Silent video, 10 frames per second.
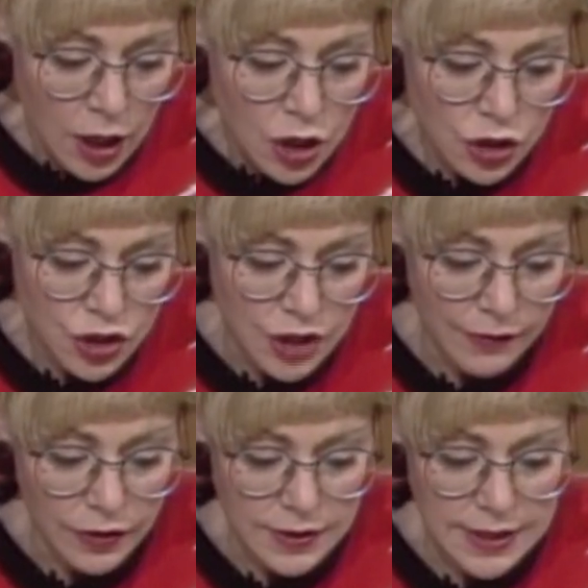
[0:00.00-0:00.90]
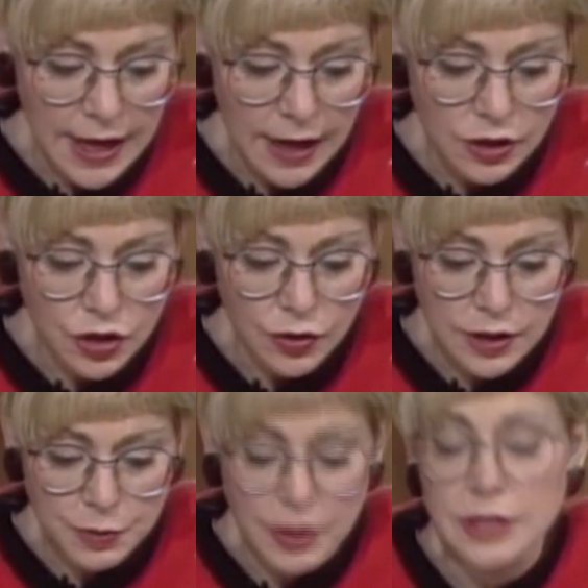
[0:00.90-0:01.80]
She feels the attitude
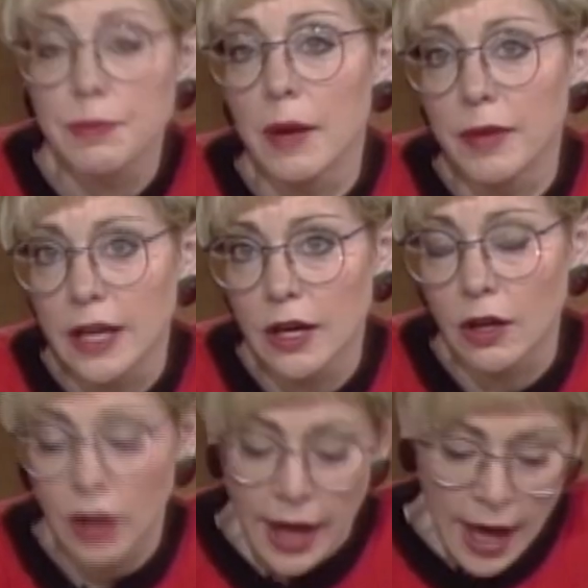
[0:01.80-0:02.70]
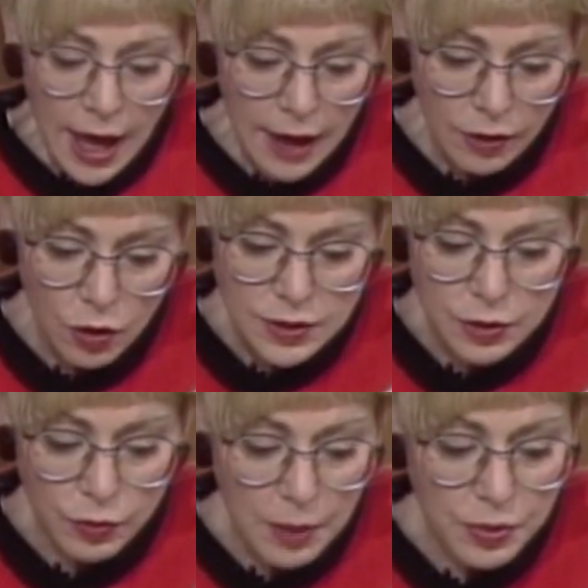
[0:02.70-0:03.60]
expressed by McGill and those
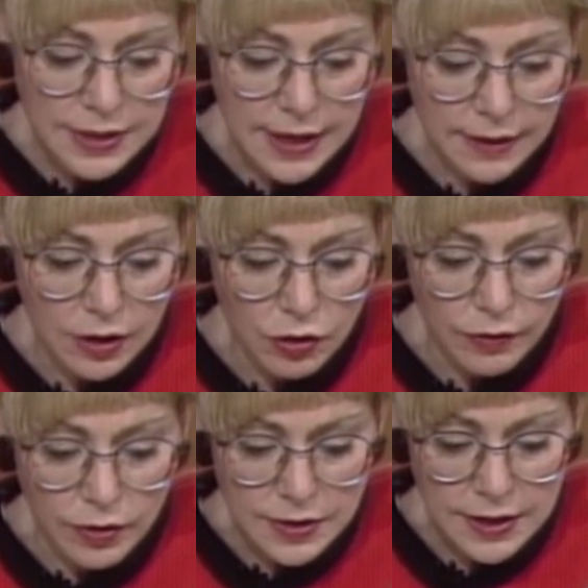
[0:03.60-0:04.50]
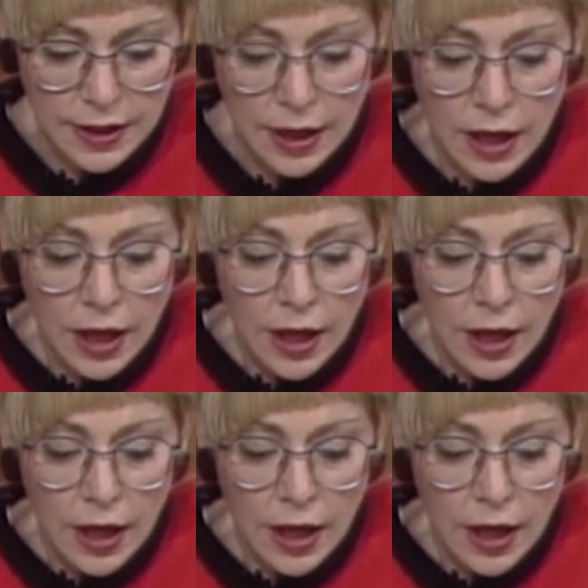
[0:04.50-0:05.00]
that represent the university